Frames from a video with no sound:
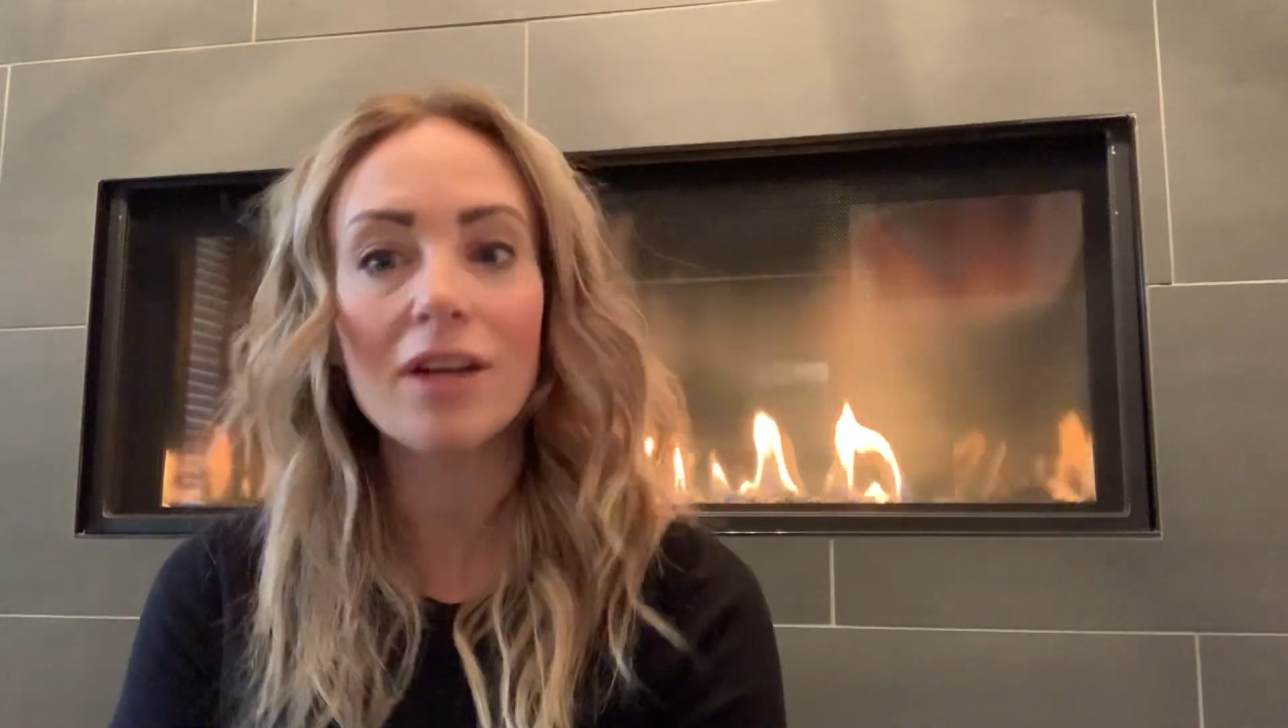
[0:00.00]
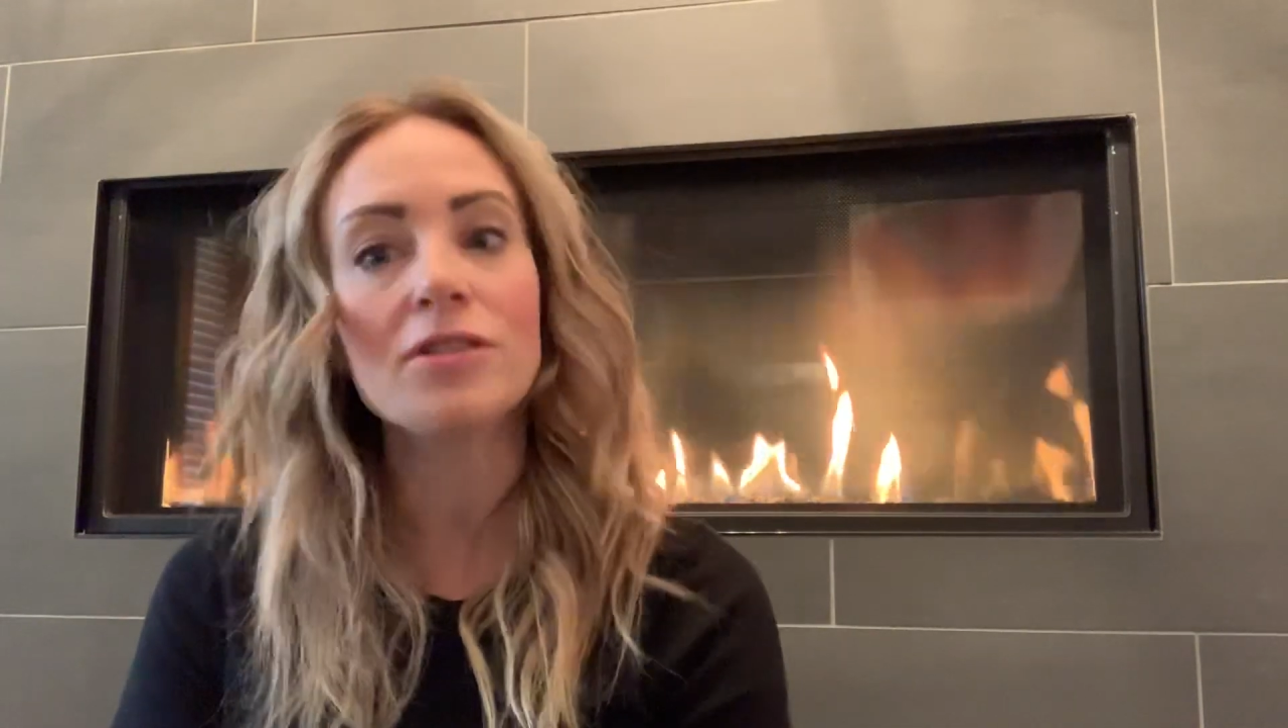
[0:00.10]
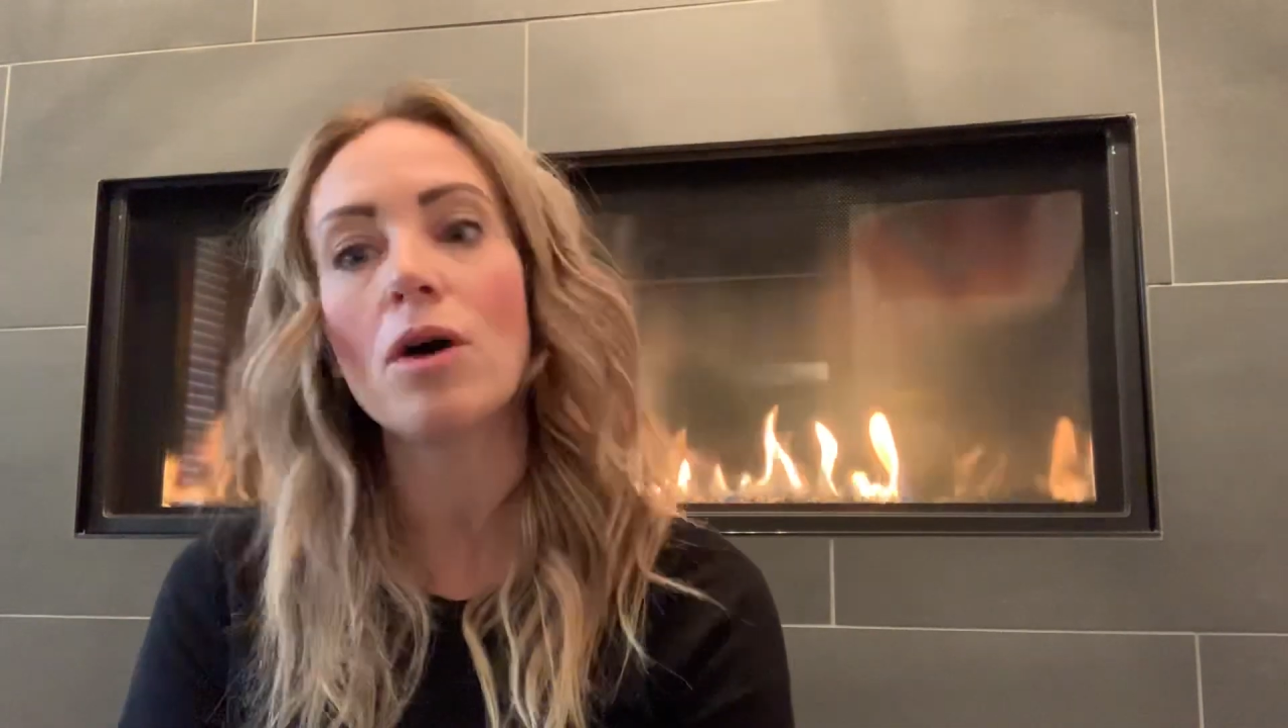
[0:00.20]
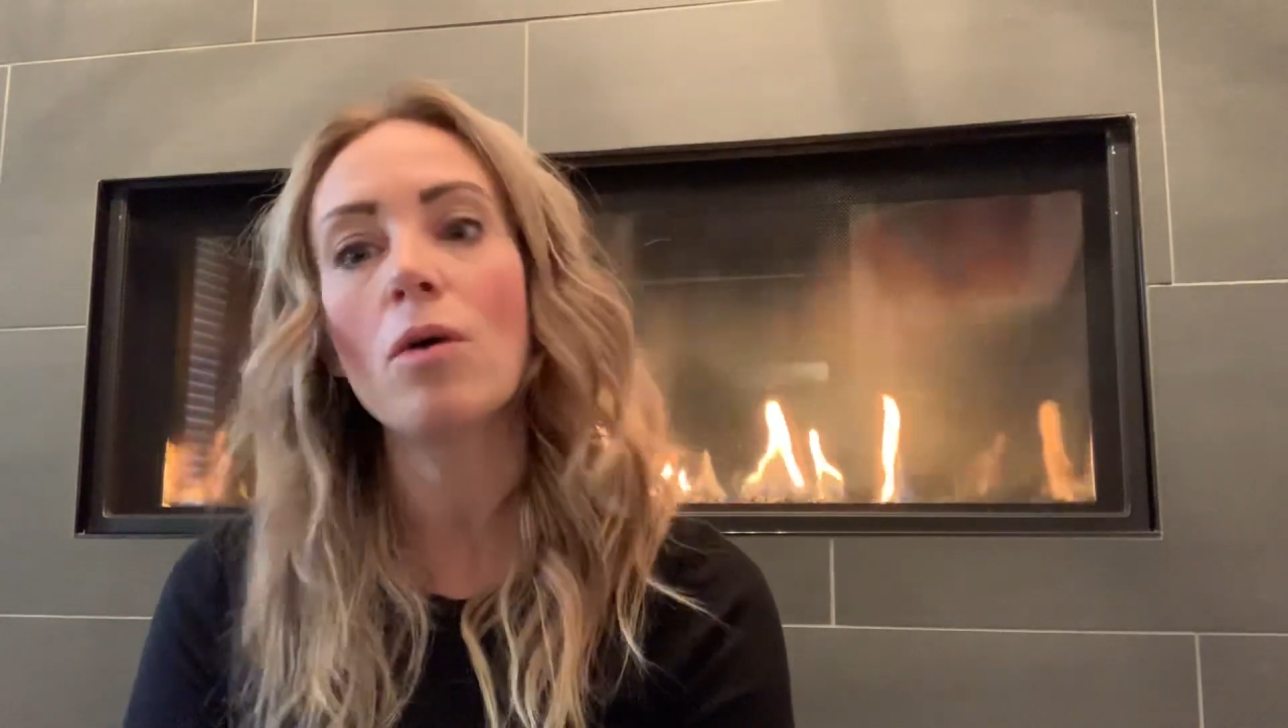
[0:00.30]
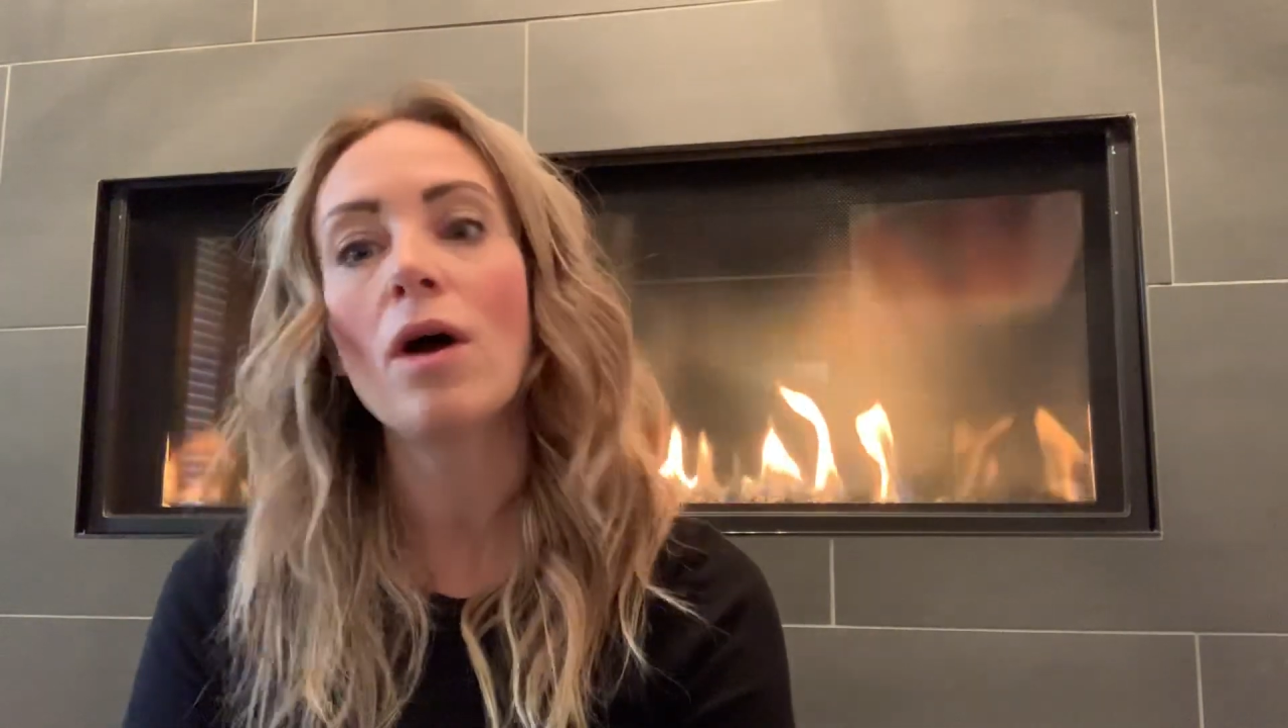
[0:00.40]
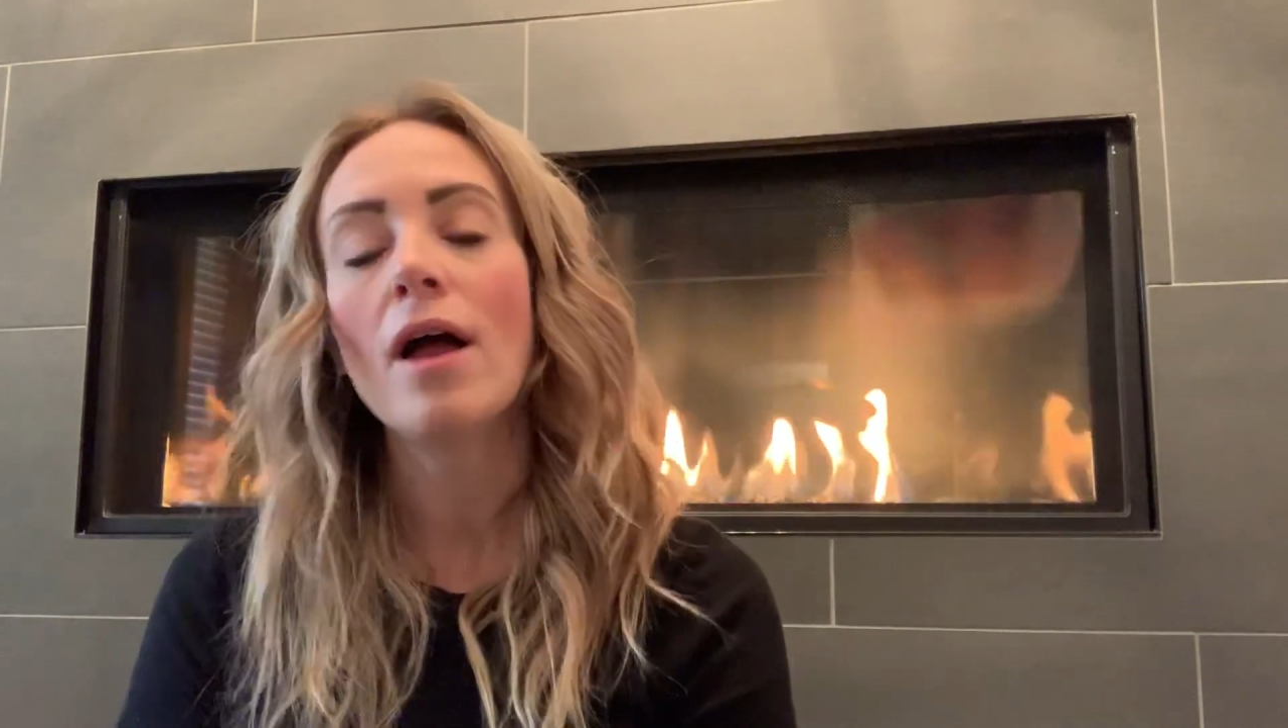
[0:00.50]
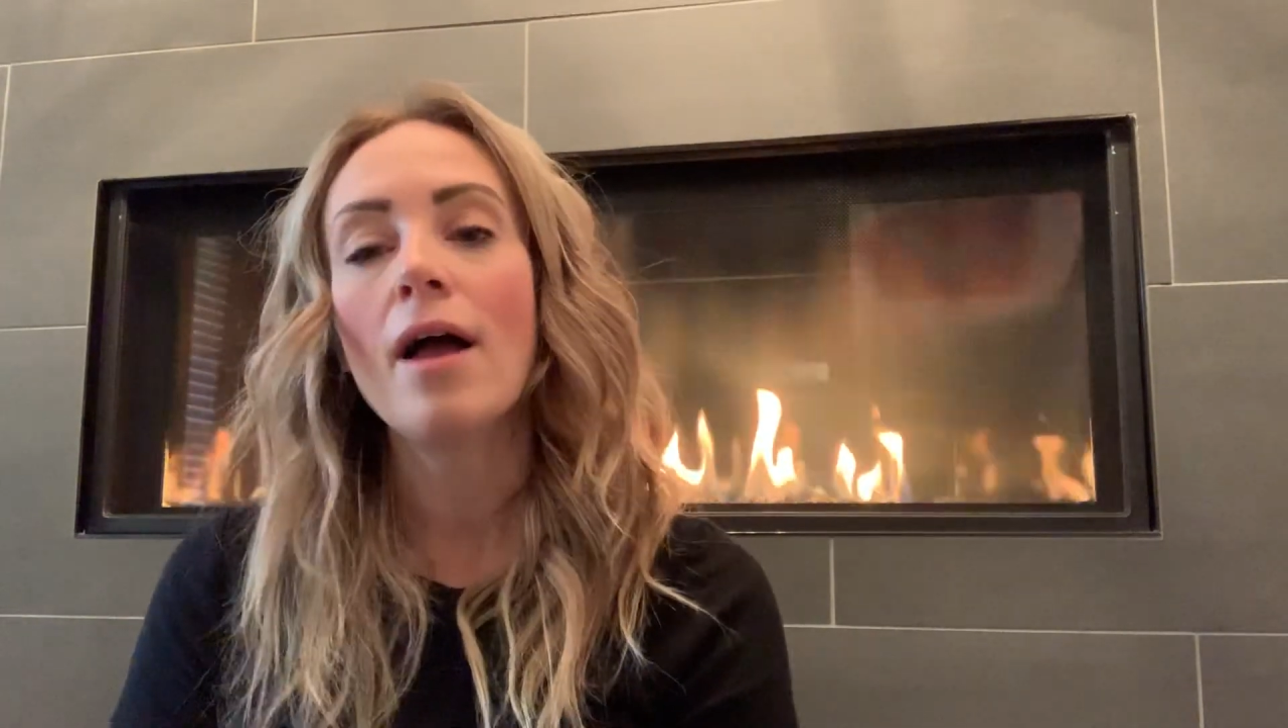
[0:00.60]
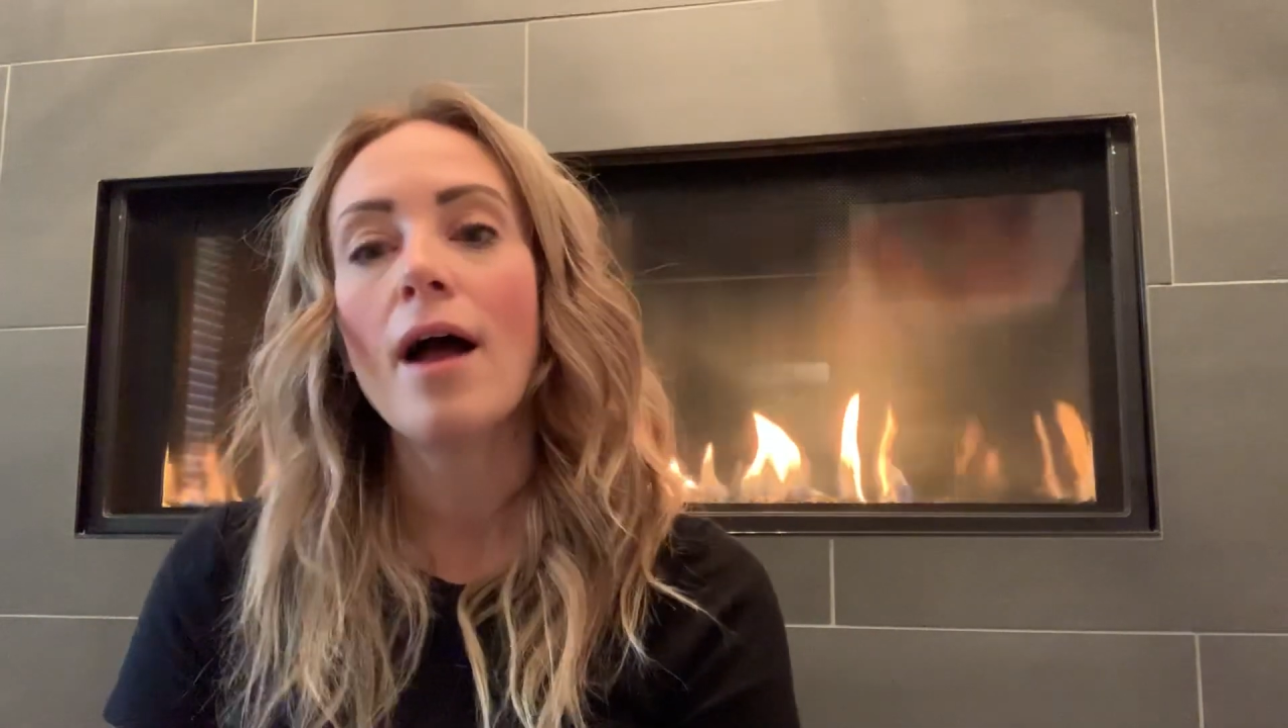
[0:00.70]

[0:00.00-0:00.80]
So